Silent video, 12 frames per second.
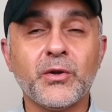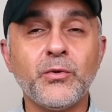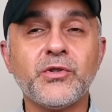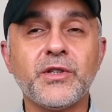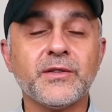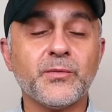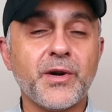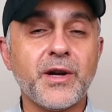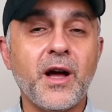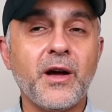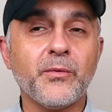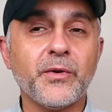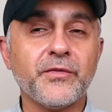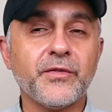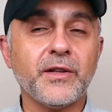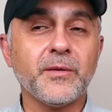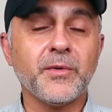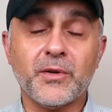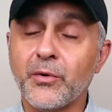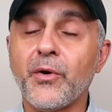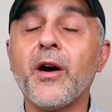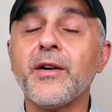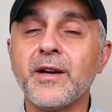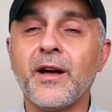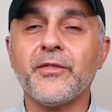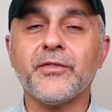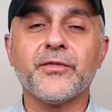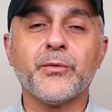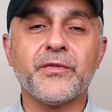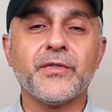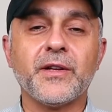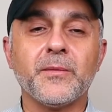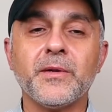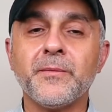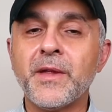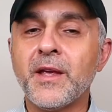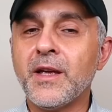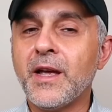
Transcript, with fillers: Gucci's were not refillable or are not refillable.